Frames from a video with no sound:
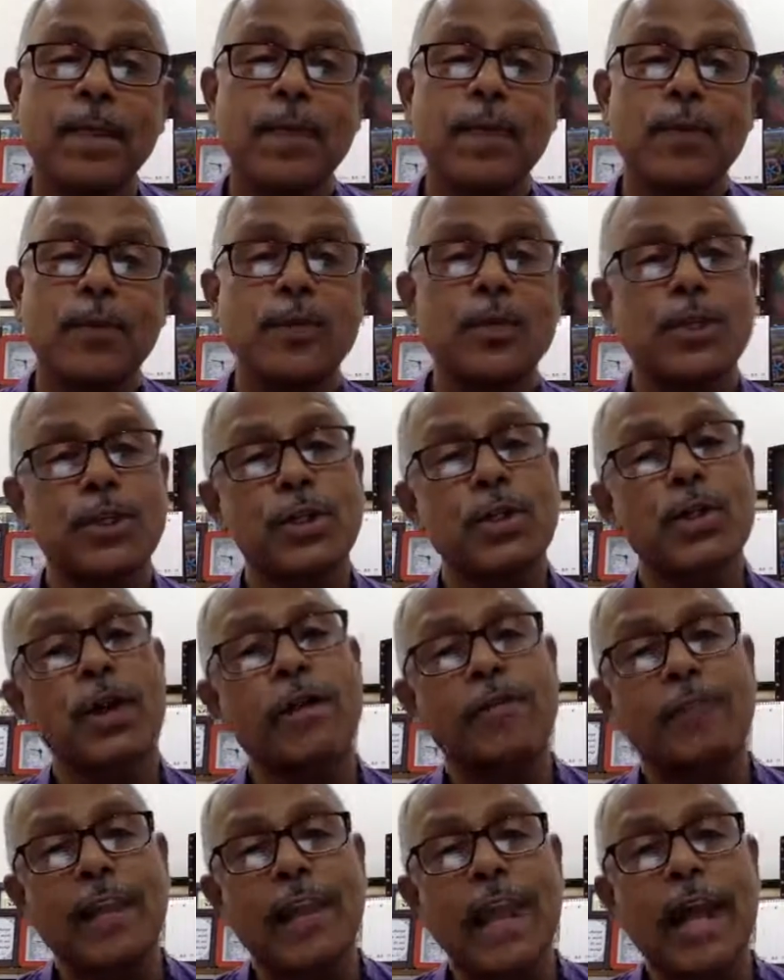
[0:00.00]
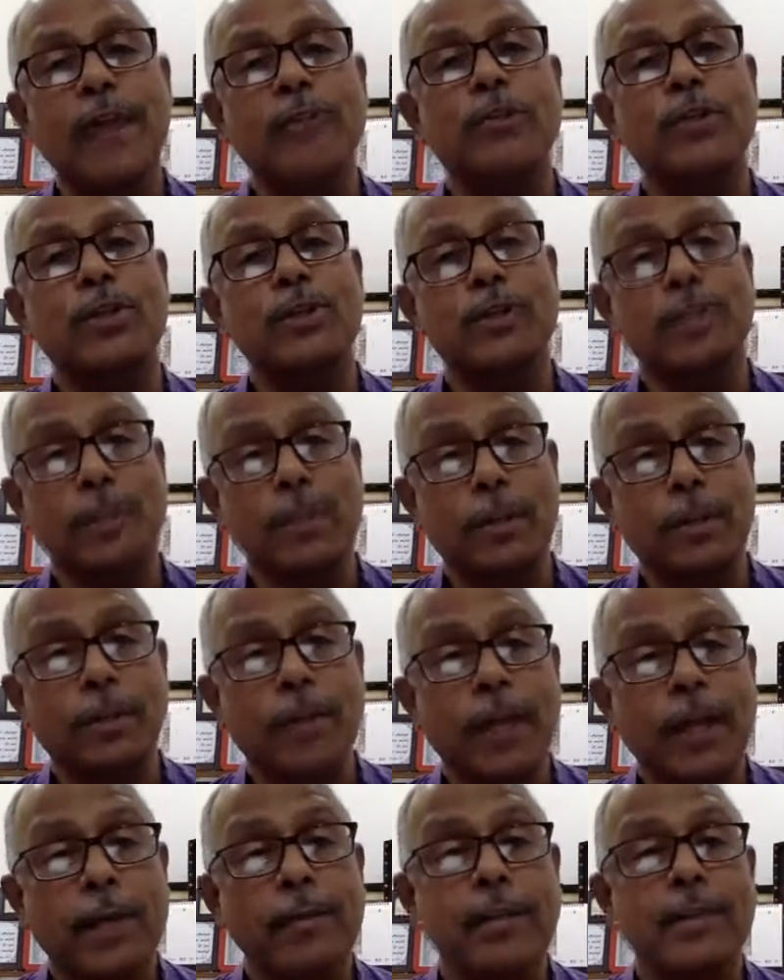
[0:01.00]
We show our love towards our
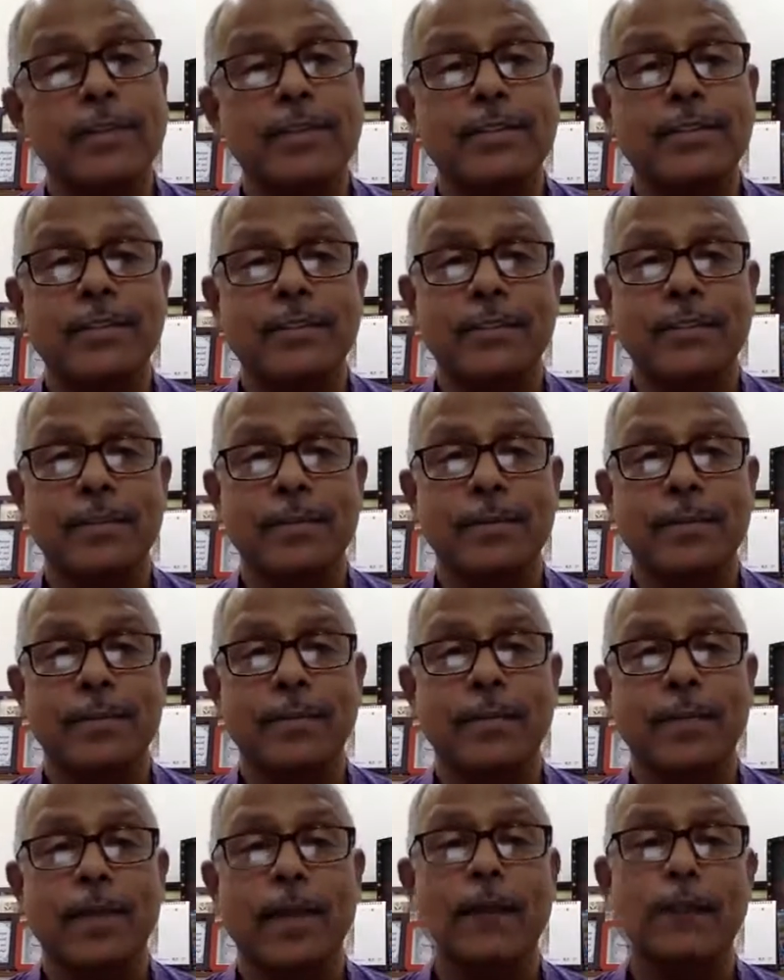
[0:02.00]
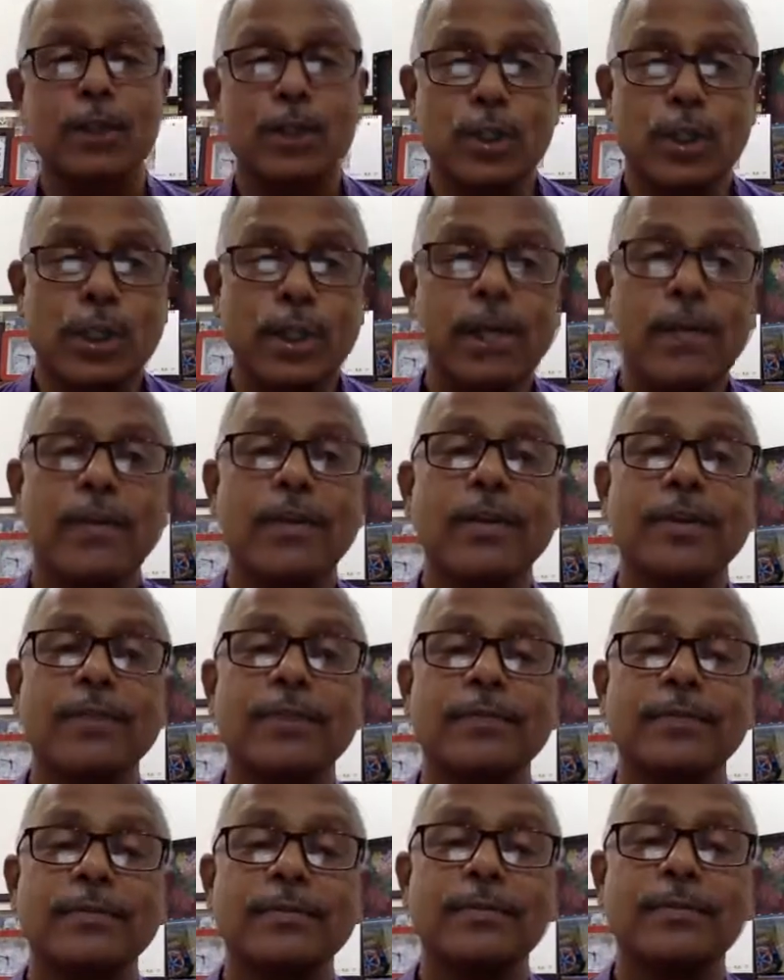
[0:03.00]
parents, our children,
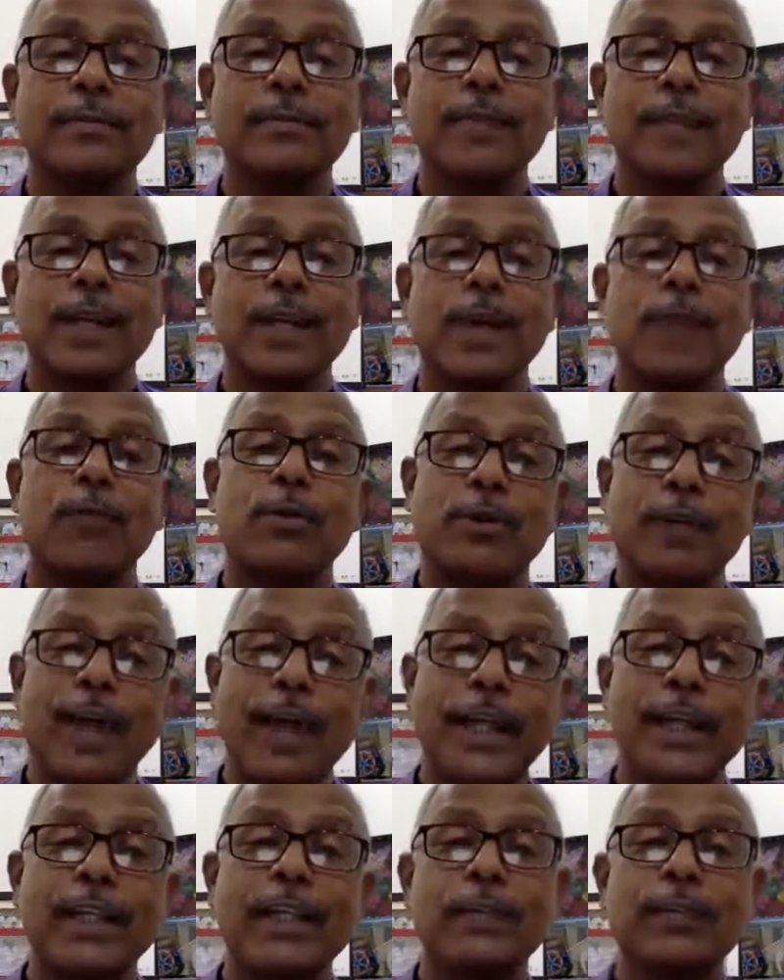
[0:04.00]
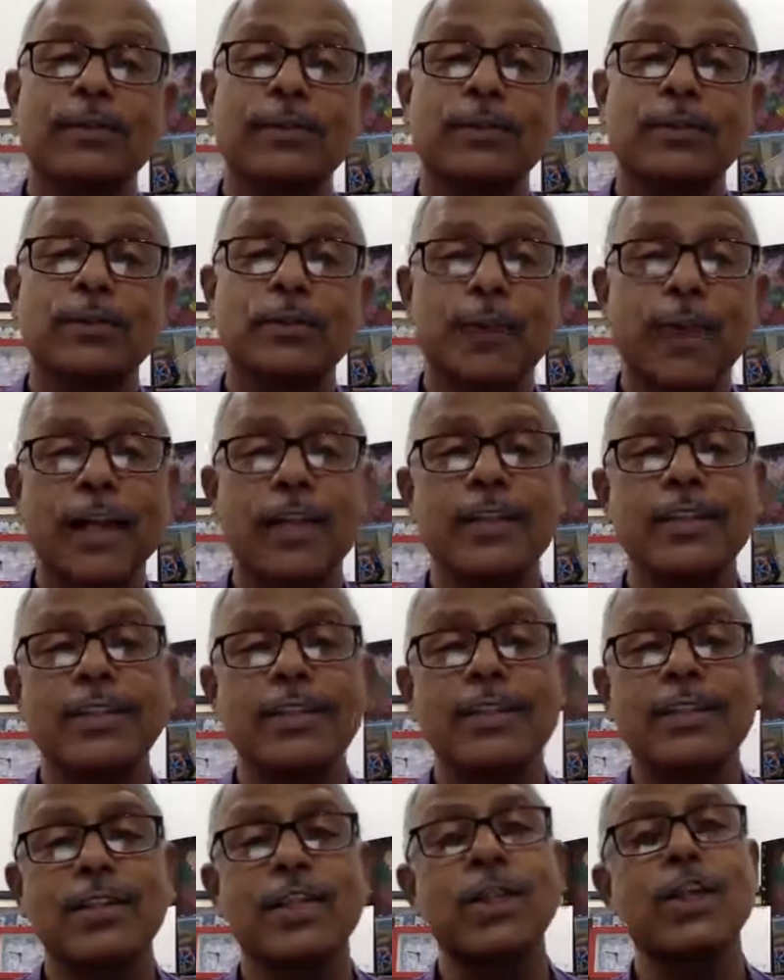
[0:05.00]
our relatives,
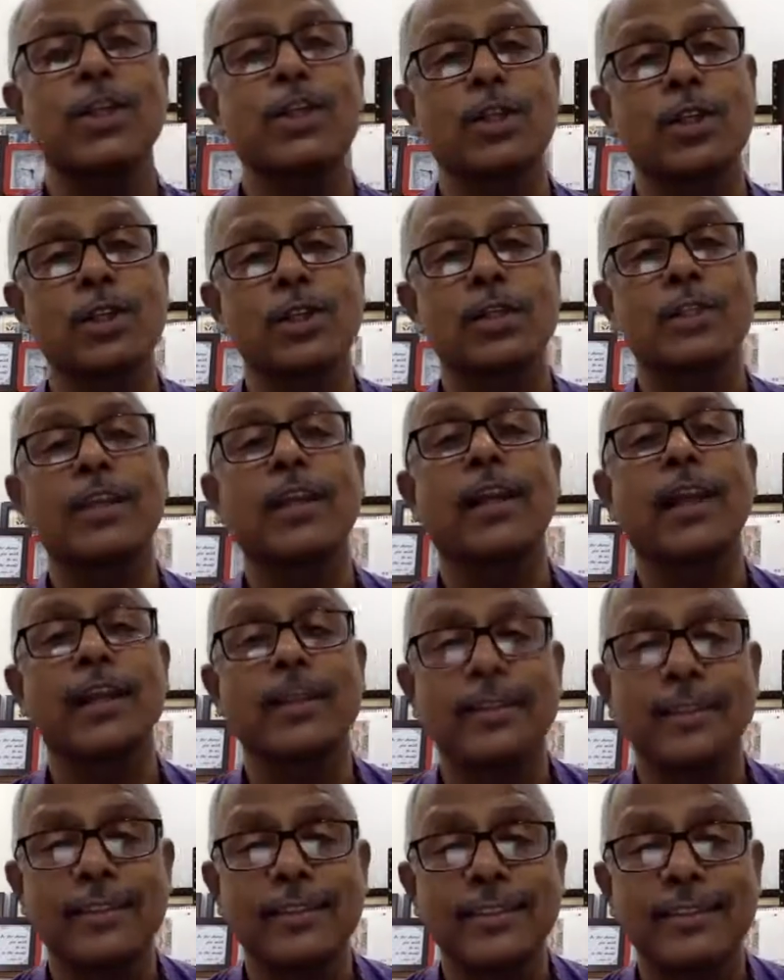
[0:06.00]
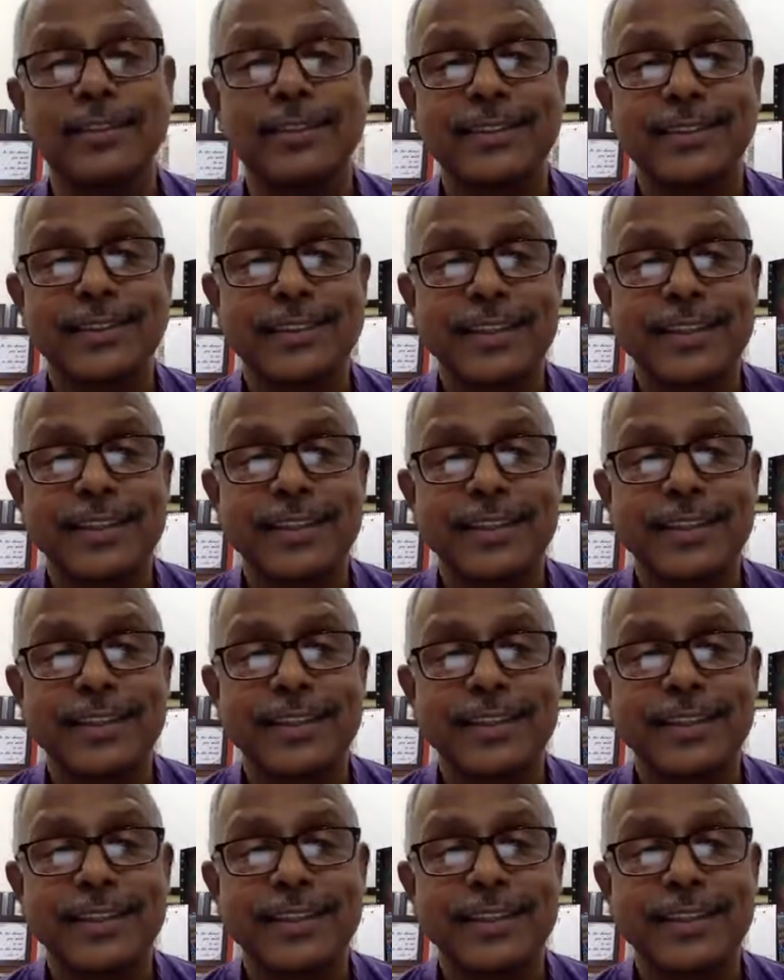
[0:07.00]
friends, teachers, and others.